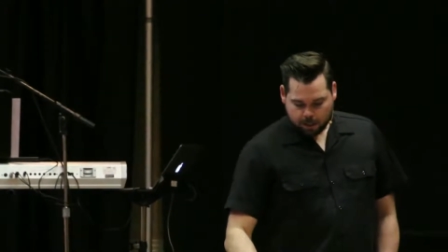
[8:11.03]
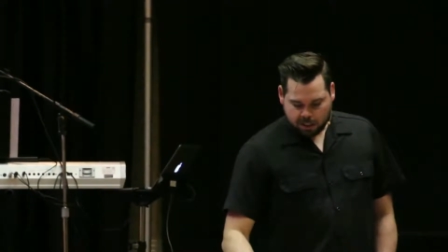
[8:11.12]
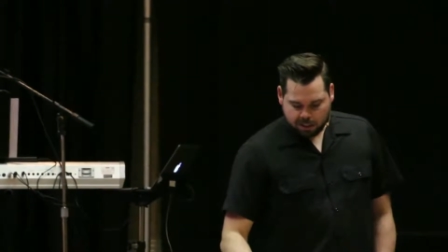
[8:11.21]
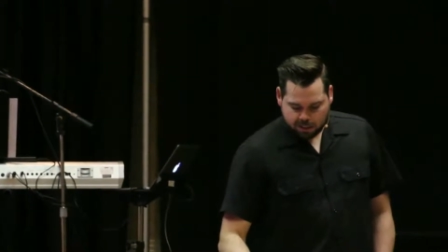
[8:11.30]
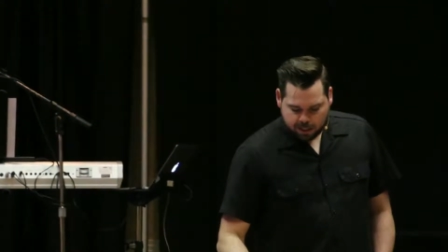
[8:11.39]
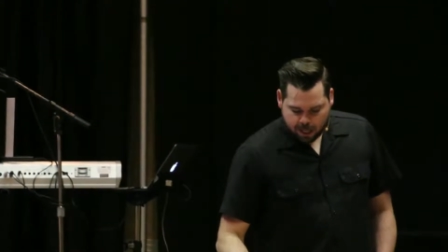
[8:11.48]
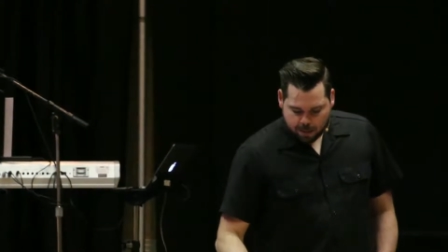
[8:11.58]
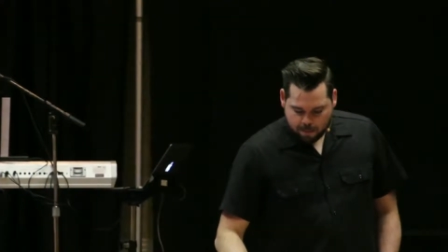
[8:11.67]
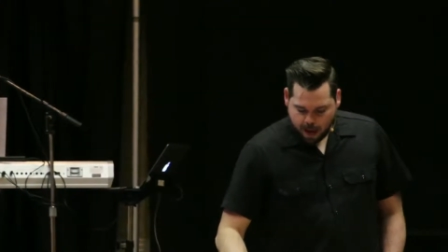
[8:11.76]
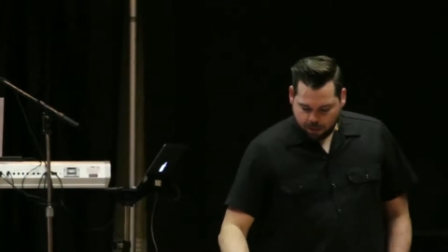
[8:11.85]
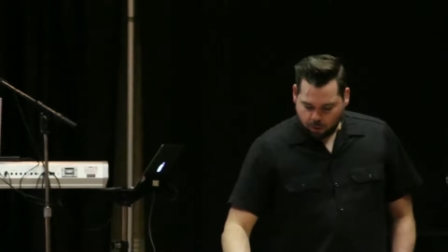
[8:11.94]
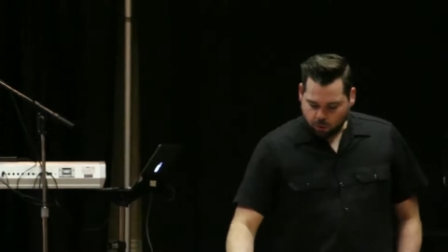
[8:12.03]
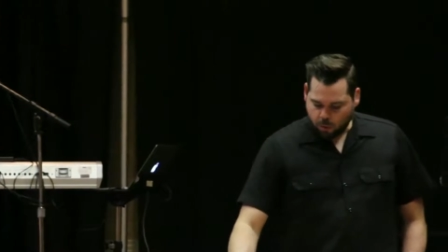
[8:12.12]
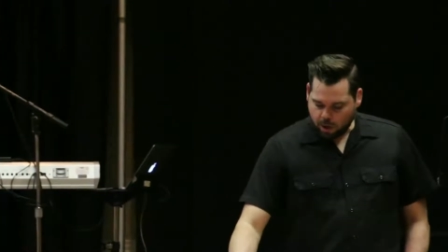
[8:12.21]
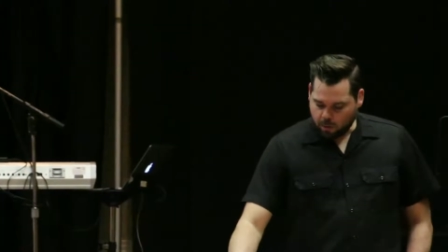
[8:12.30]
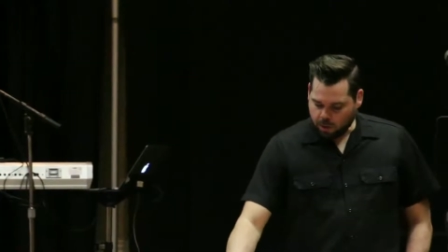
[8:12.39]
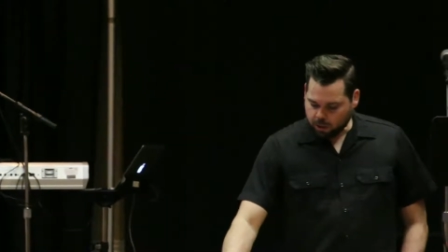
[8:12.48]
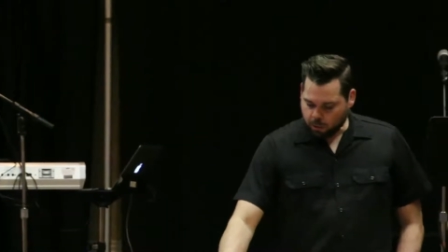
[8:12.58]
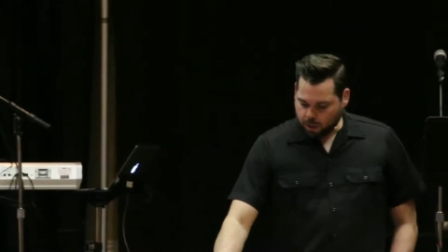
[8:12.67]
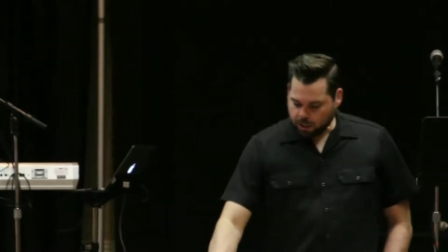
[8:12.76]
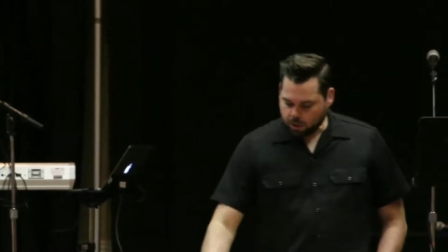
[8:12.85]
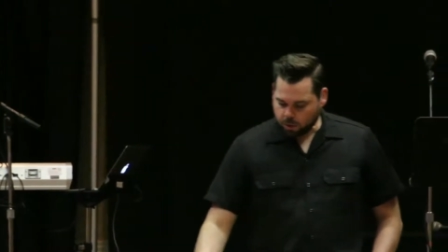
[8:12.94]
Jesus said in Matthew 21
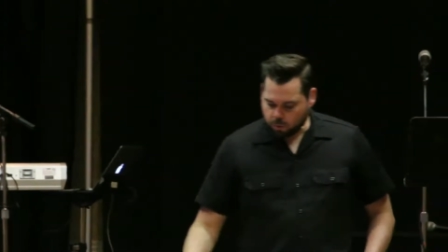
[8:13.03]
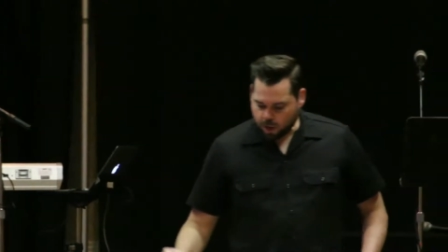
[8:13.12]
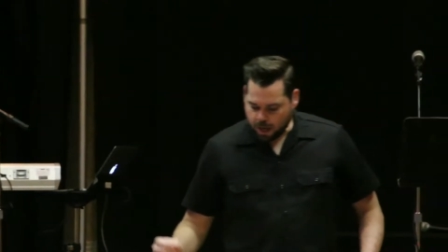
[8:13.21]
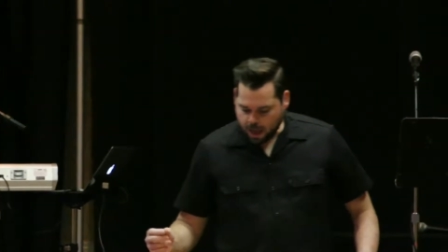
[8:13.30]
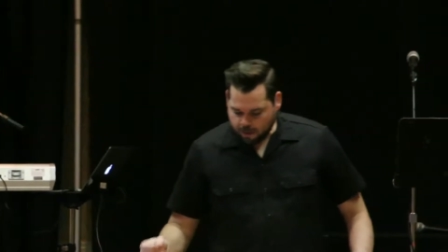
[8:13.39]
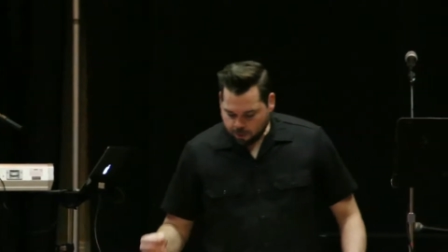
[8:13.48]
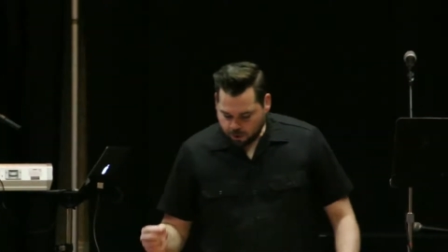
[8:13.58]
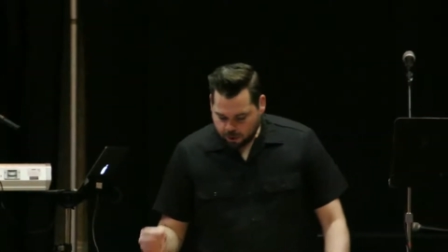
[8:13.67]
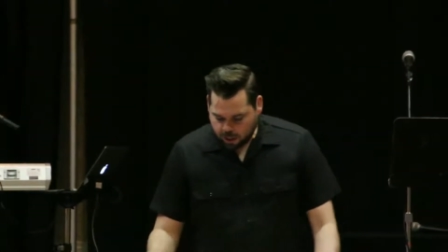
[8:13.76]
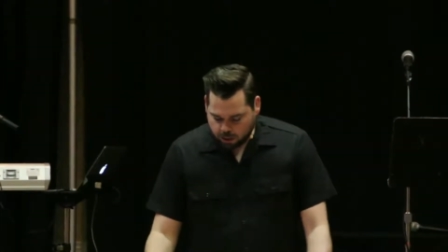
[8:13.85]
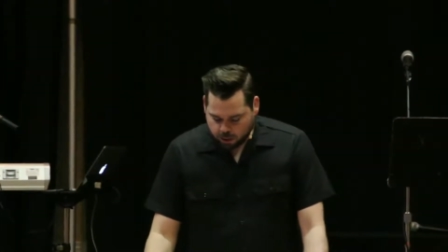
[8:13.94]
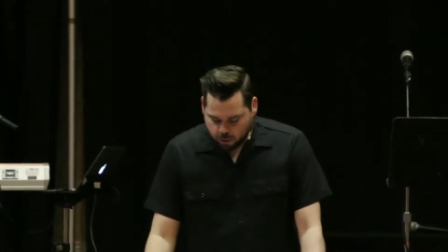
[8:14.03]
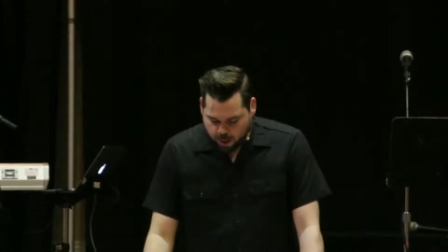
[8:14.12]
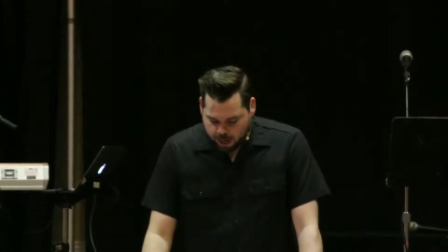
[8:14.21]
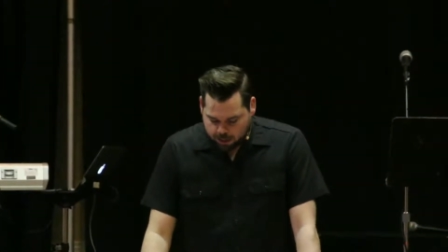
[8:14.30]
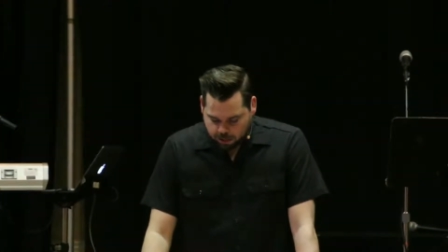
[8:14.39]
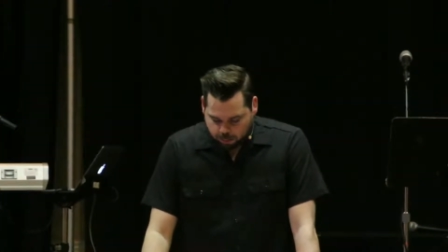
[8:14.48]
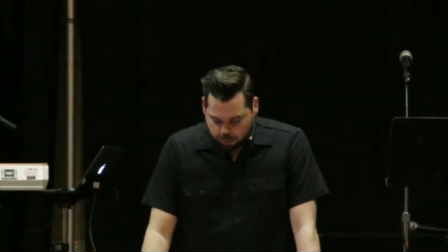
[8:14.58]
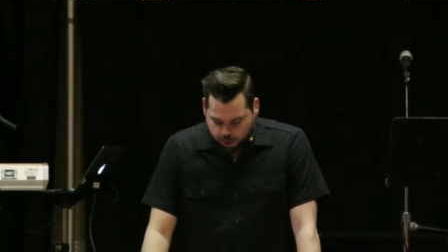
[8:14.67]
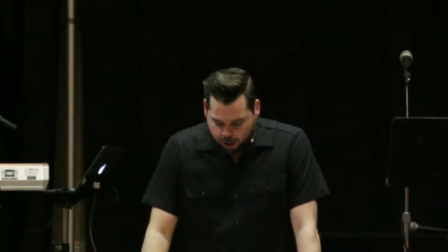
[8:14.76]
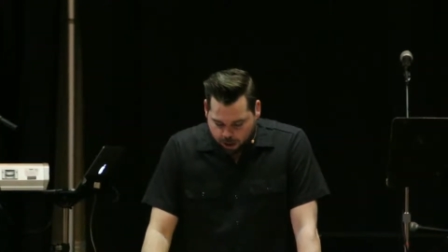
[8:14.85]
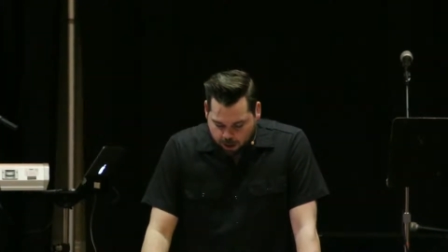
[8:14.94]
22, whatever things you ask in
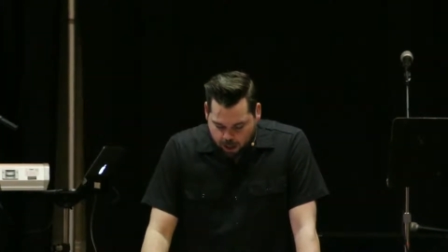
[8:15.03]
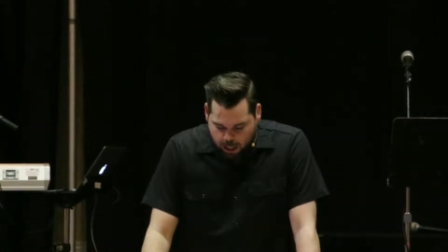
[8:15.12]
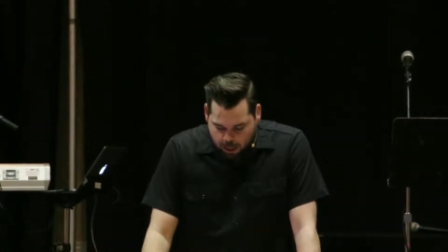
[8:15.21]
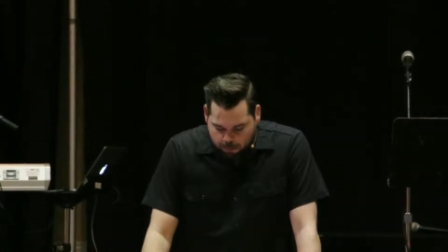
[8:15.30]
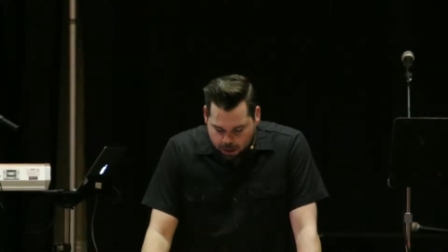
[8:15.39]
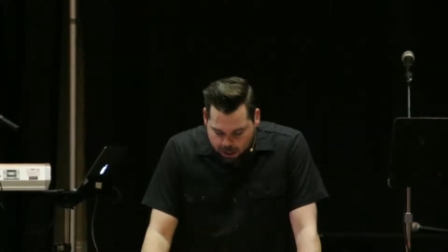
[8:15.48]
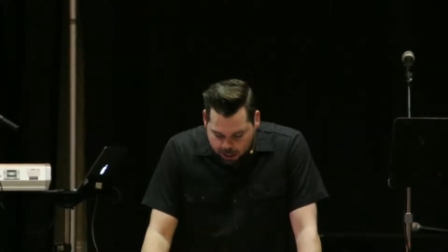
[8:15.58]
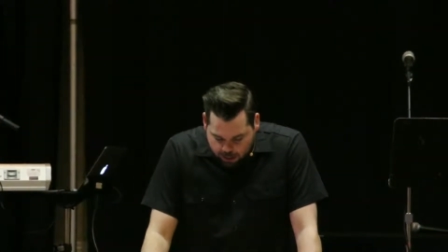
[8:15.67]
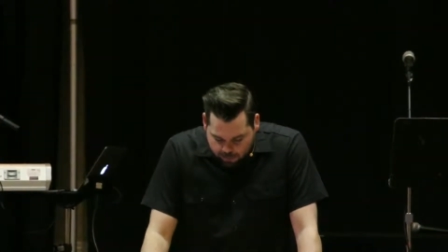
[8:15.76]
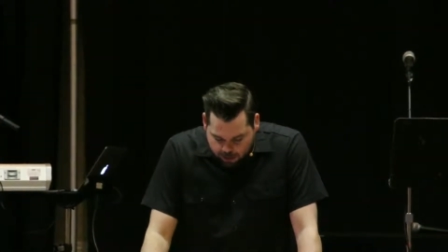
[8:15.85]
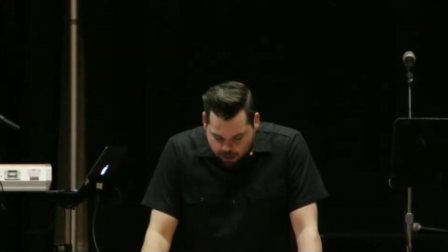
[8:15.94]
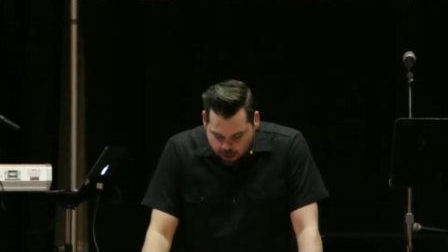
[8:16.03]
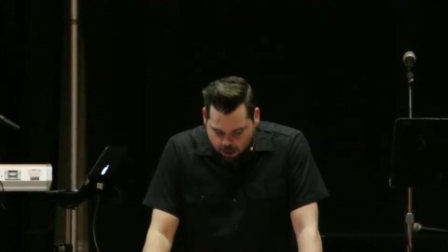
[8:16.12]
prayer, believing